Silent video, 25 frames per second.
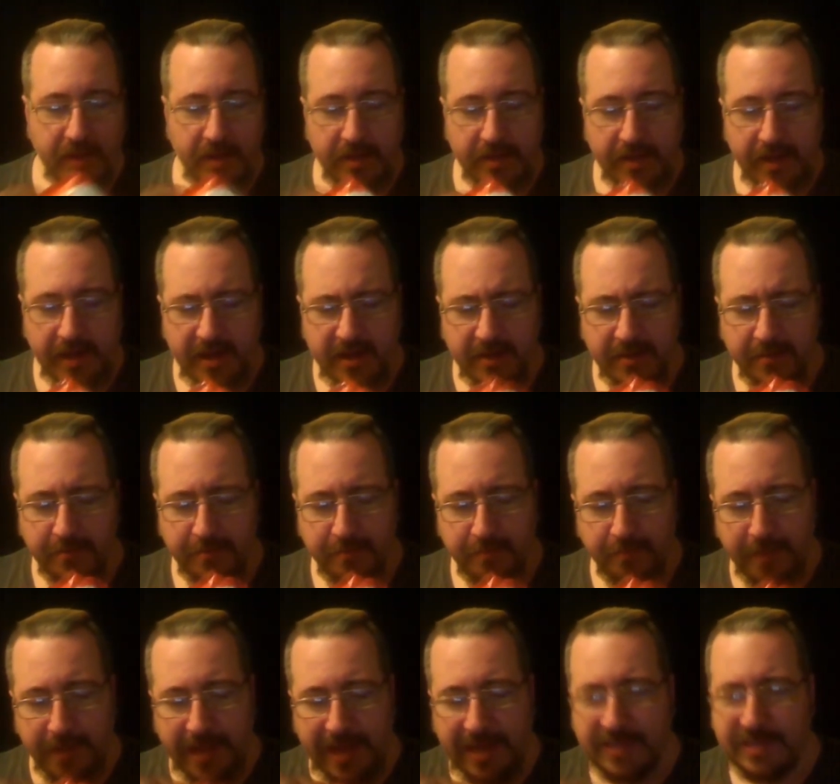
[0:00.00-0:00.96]
Not a
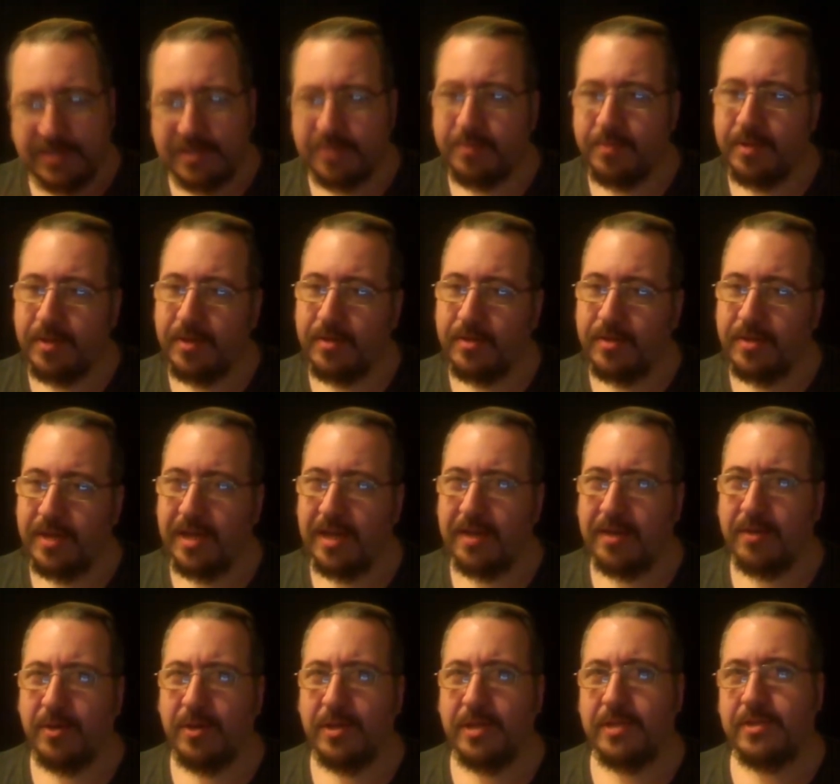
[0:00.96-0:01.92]
bad smell,
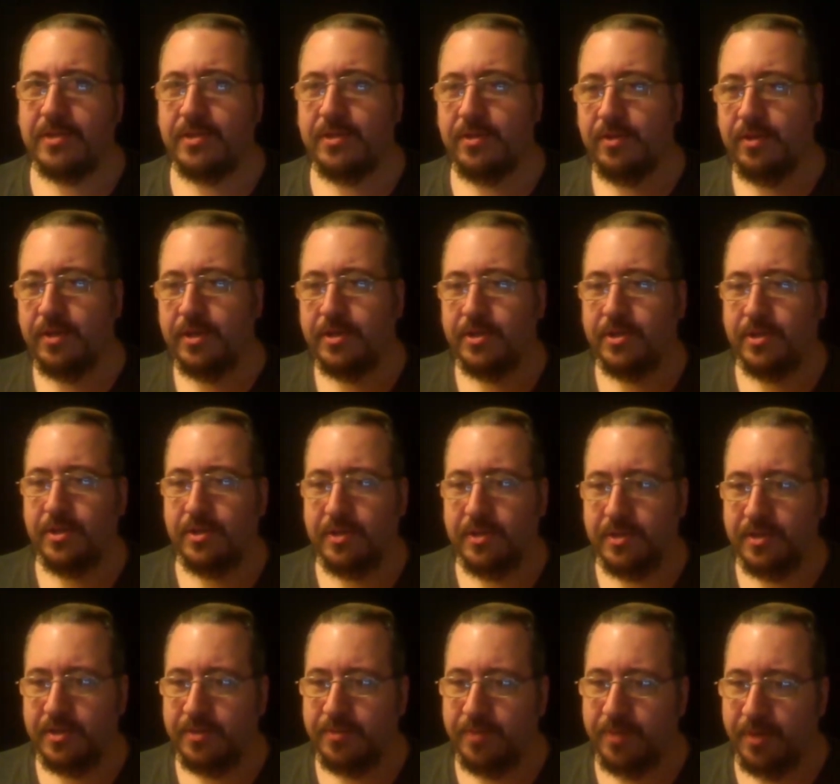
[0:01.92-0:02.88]
not quite as delicious
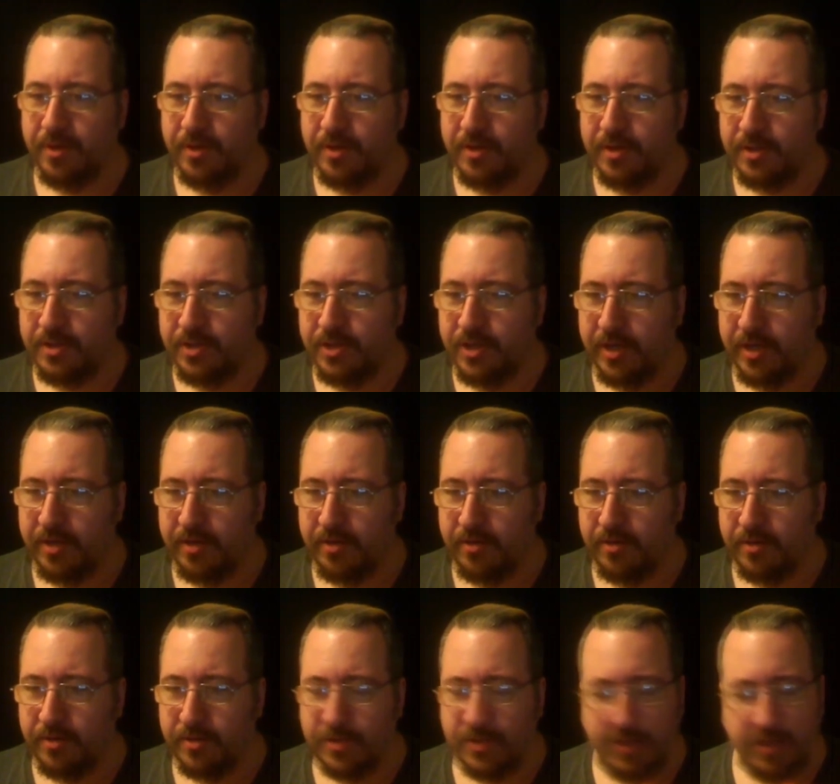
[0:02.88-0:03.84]
as smelling the
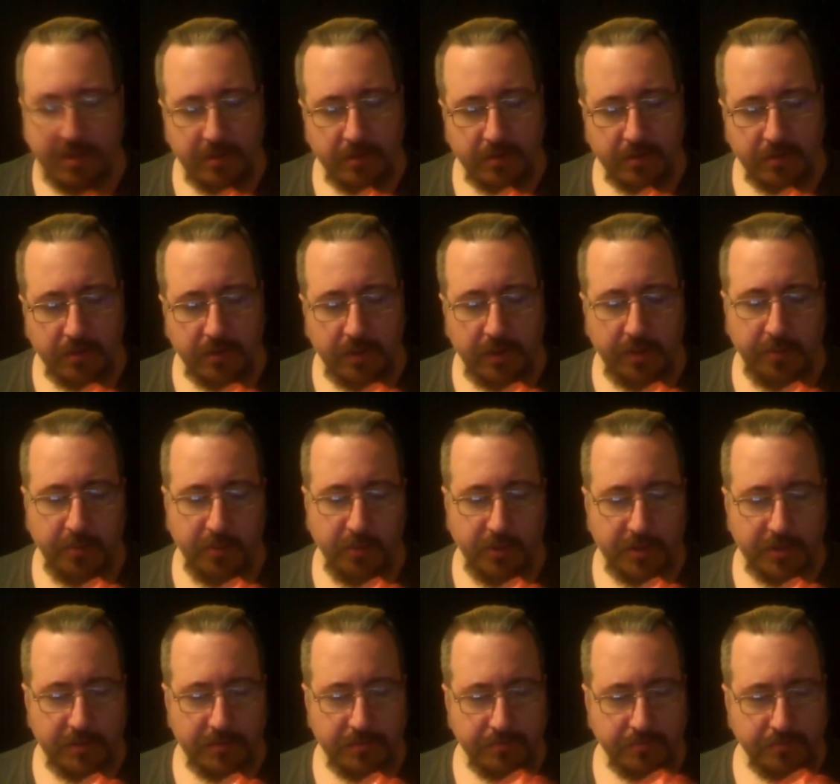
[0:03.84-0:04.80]
cheddar and sour cream
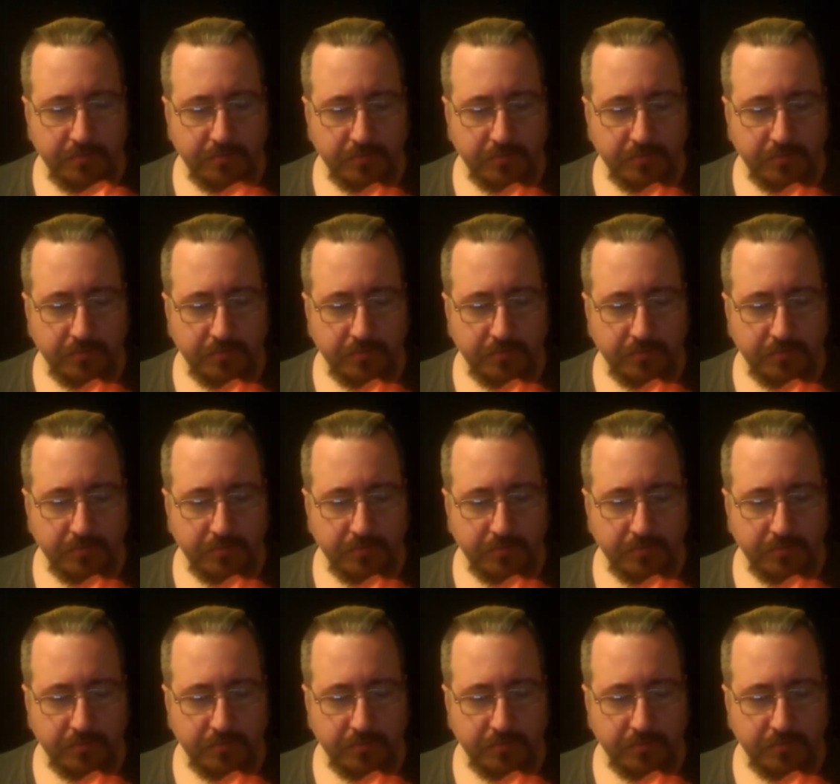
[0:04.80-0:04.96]
one.